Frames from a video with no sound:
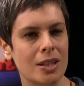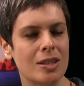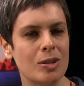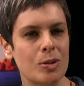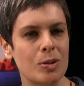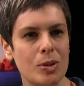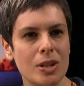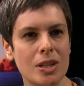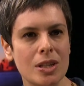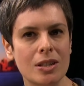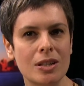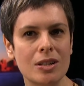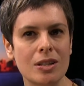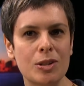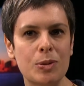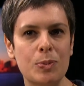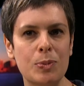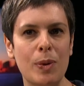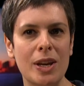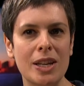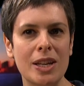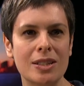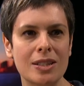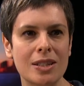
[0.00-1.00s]
So yeah. these are
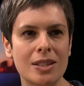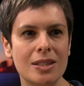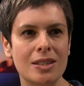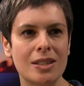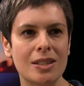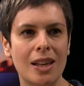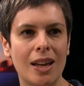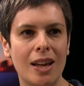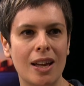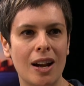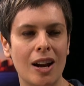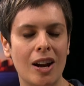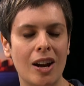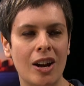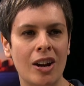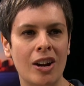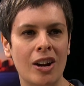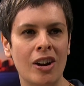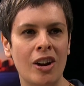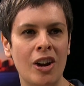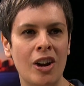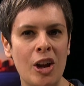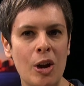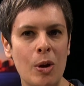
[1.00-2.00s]
spaces that
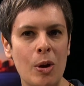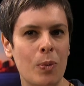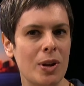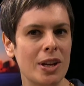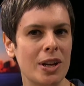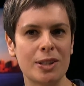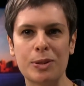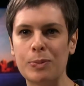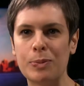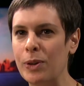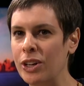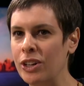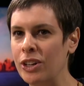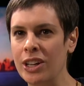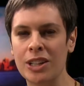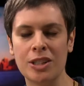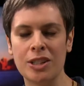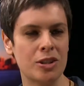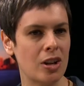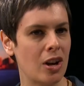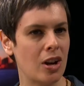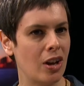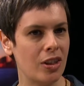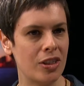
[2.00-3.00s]
are we
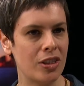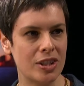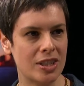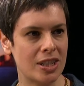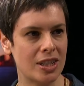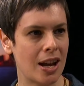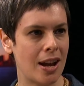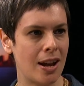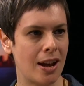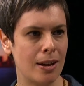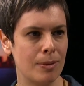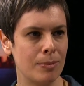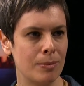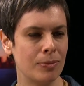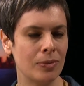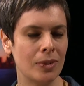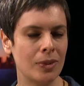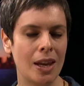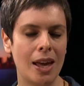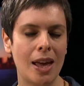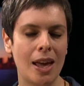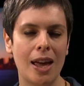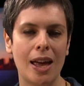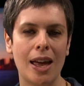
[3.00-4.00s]
experience all the time, mm
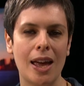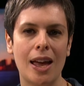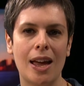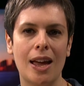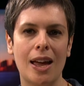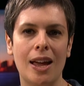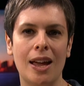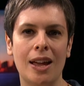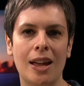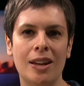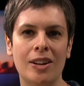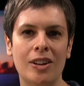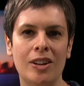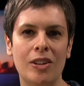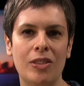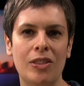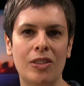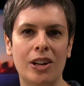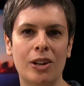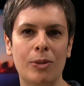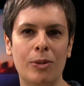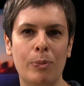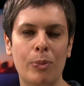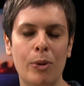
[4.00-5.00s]
-hmm. and
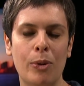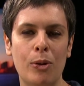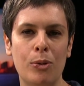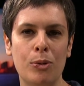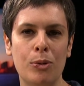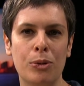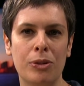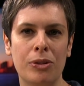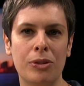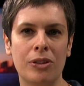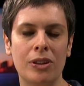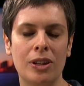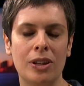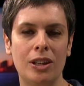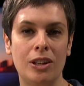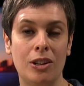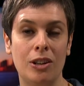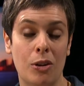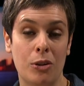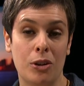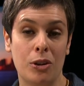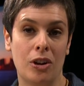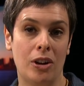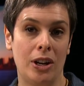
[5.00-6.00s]
they're both, you
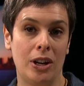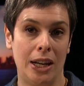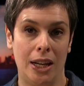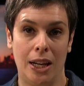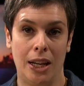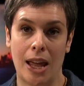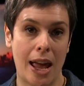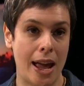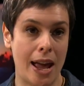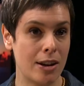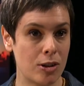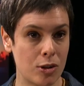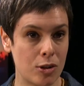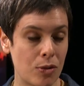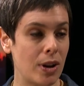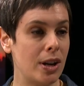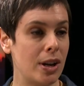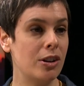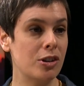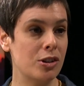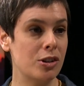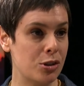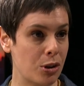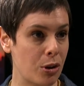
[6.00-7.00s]
know, you're at
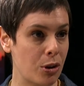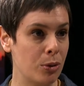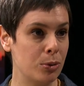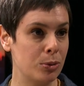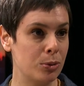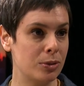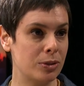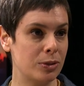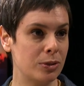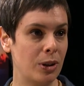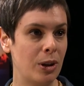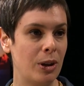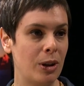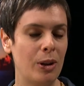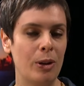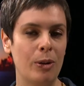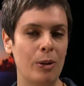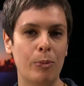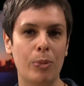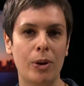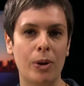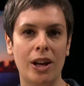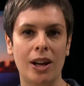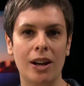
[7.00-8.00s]
Trader Joe's, right.
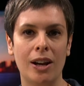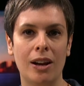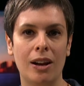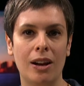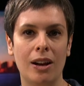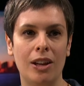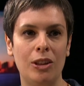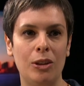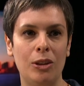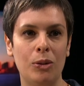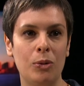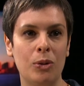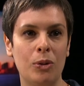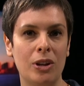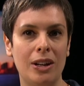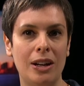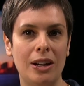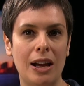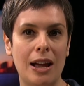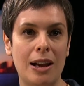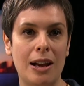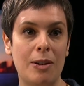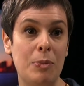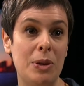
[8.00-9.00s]
but you could
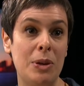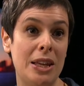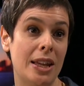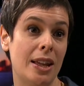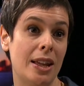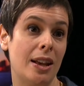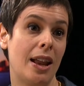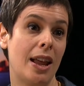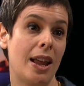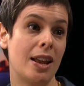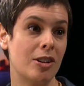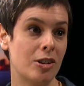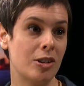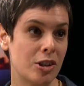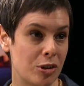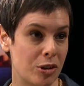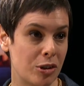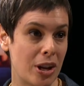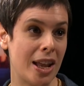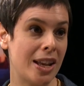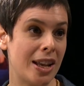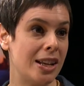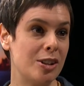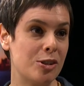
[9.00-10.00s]
kind of be in any,
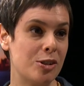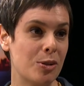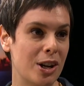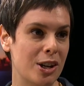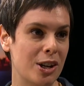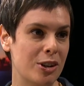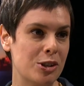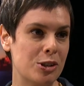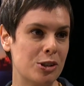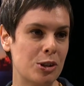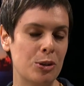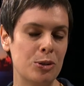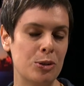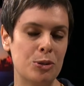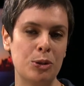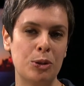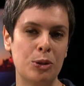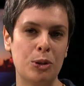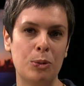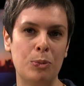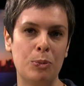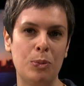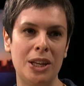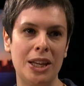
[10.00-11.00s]
any Trader Joe's, you
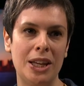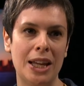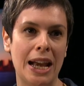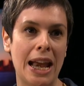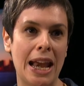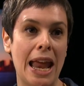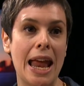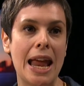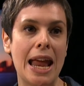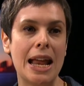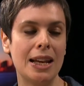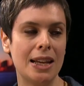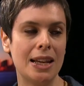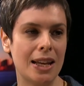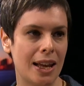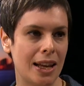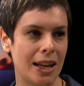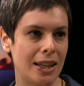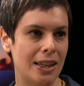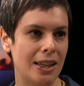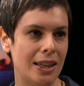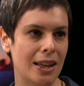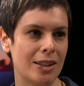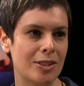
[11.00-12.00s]
could be in any
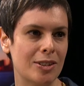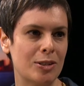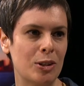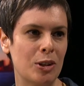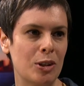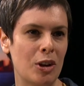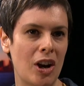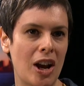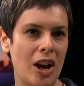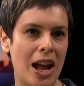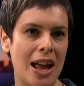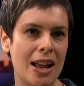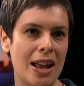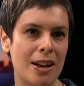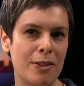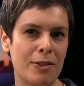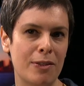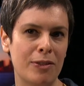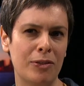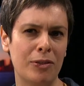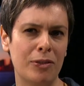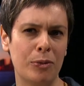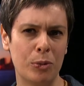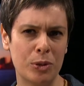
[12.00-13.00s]
IKEA. So you're yeah. kind
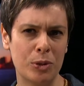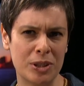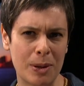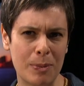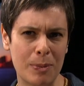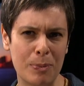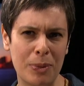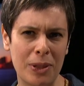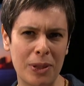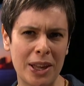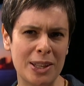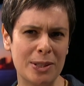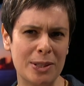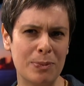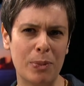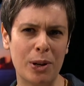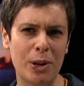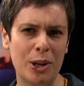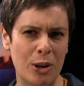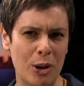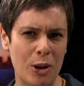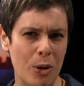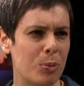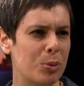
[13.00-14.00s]
of someplace
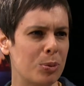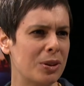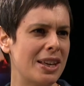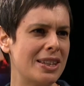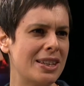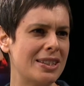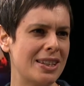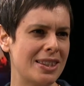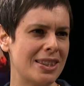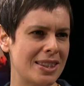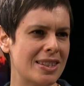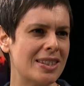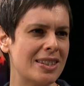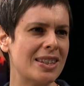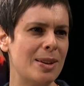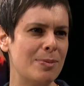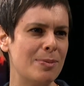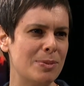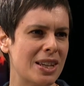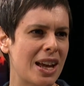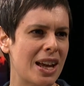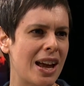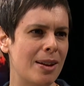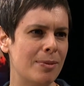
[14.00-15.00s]
but no place at the same
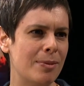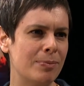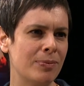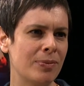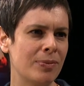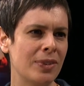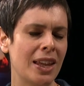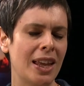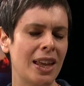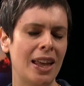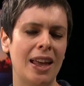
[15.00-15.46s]
time. Yeah.